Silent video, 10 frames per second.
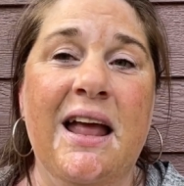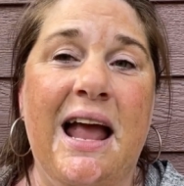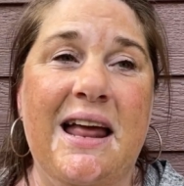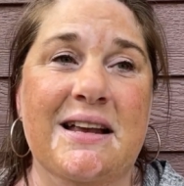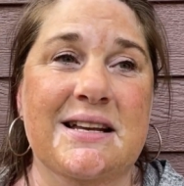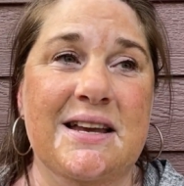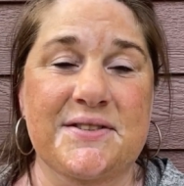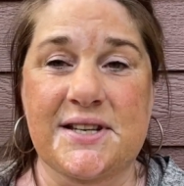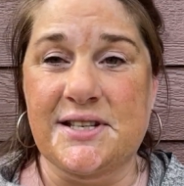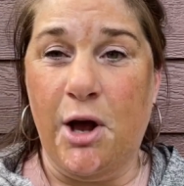And it gives
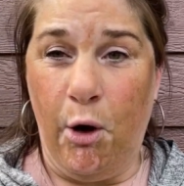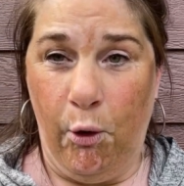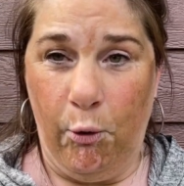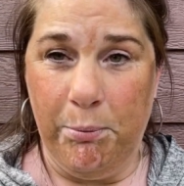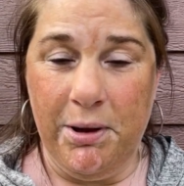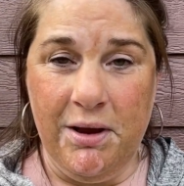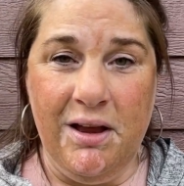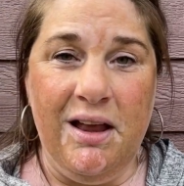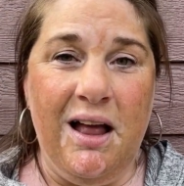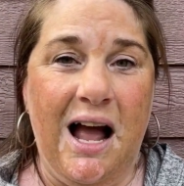us hope.
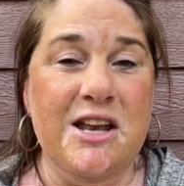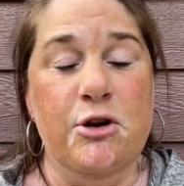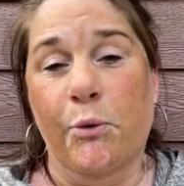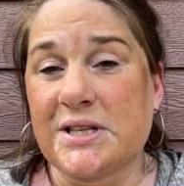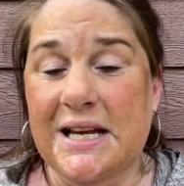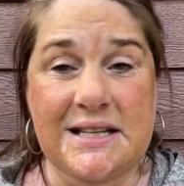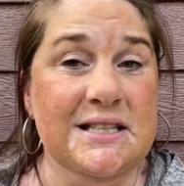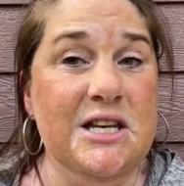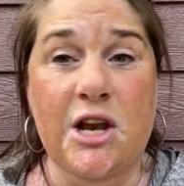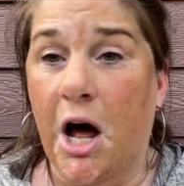I know it's
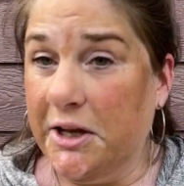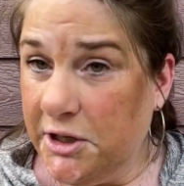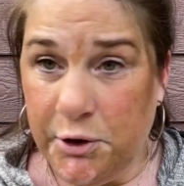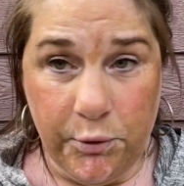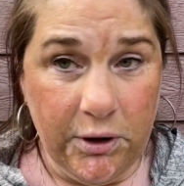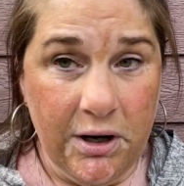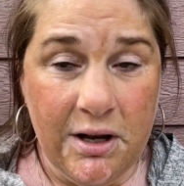not a cure.